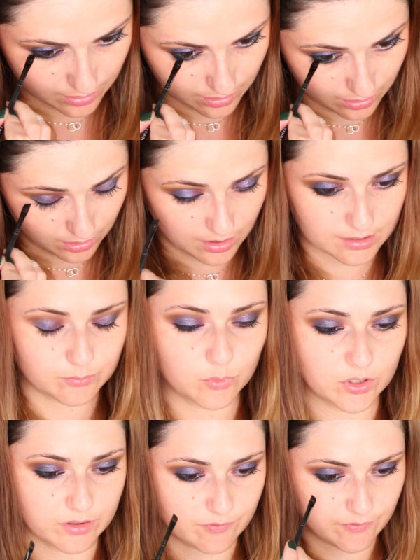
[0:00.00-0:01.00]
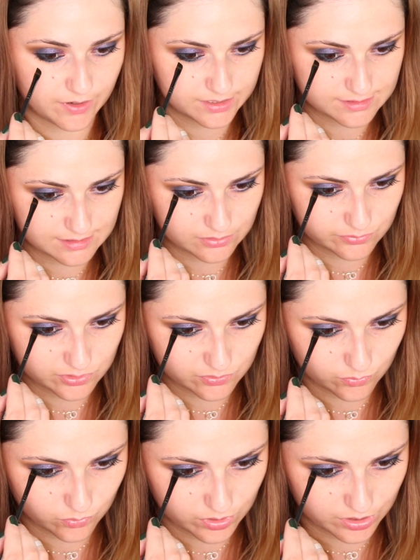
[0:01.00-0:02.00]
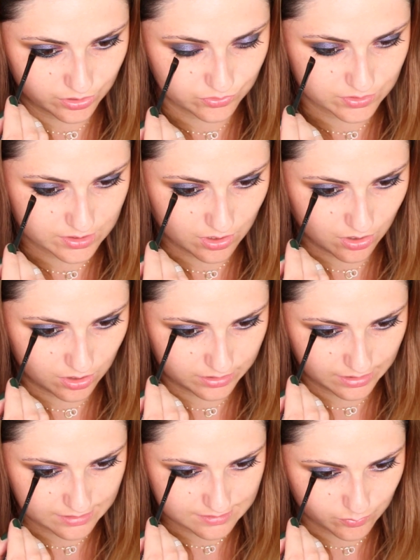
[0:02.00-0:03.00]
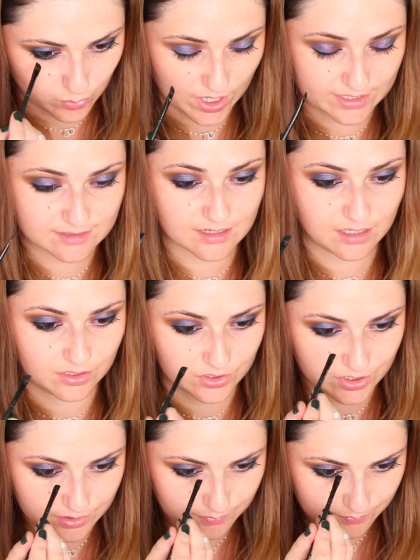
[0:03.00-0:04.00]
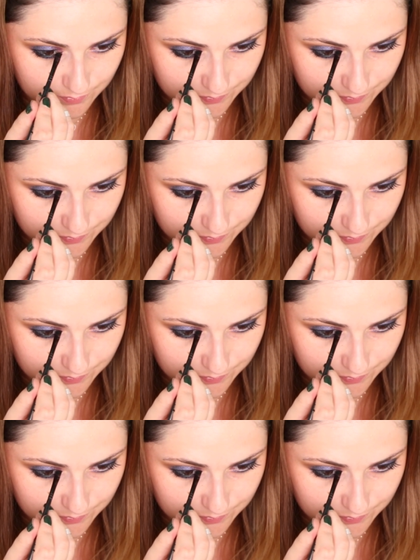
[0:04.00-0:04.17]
a lot more defined since we used all this bright color.